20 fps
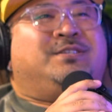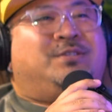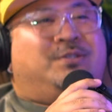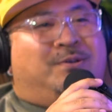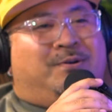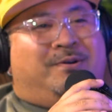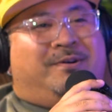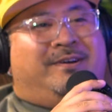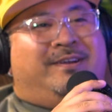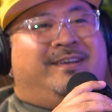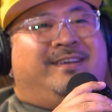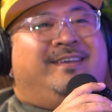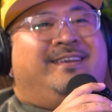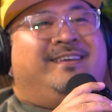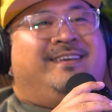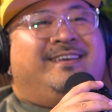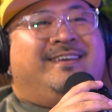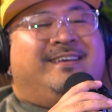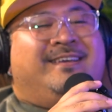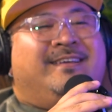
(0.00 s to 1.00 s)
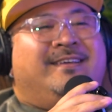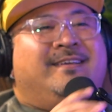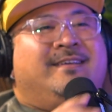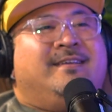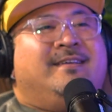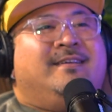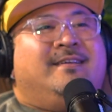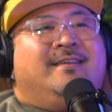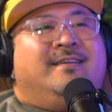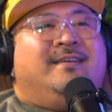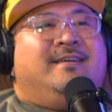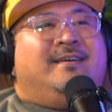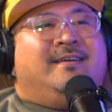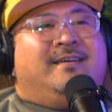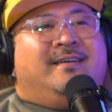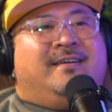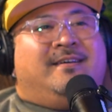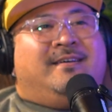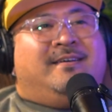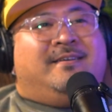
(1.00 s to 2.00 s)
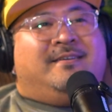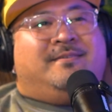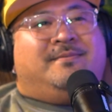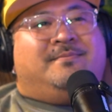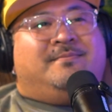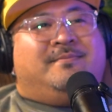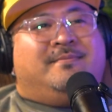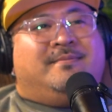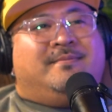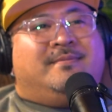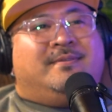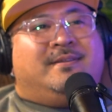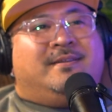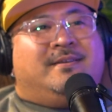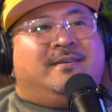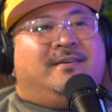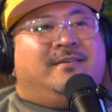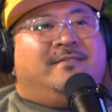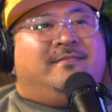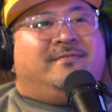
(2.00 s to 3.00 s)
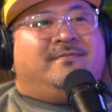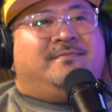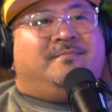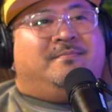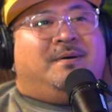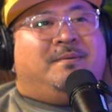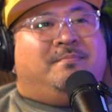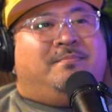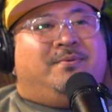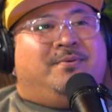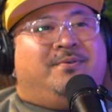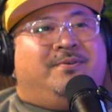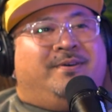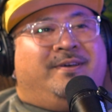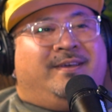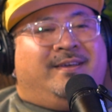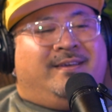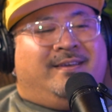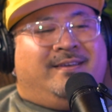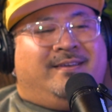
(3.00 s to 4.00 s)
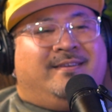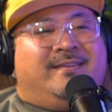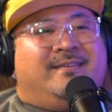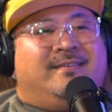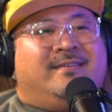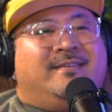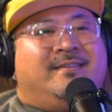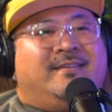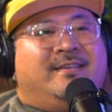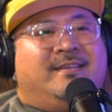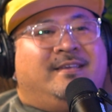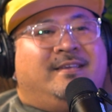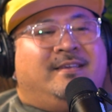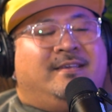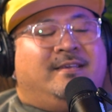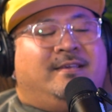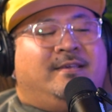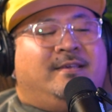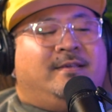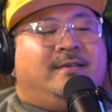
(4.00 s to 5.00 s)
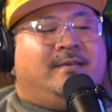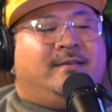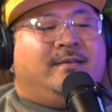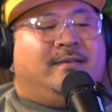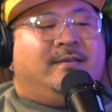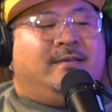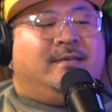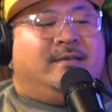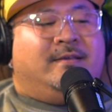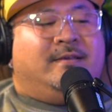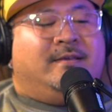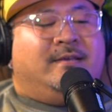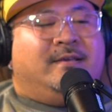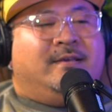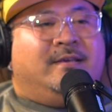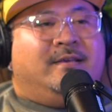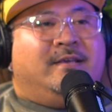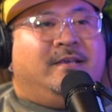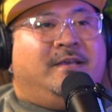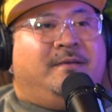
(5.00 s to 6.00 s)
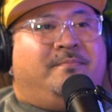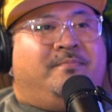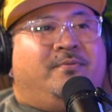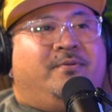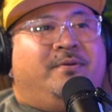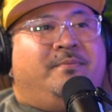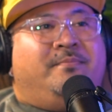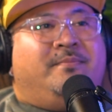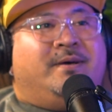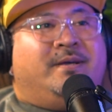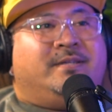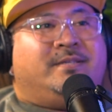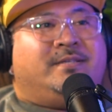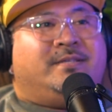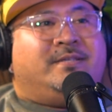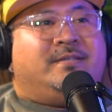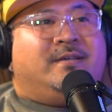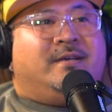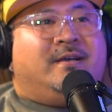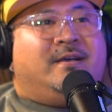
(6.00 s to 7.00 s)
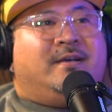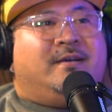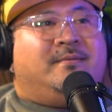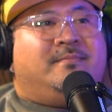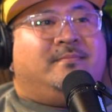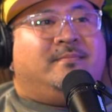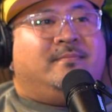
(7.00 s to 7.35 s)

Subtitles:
you a story of my boy. He pretty much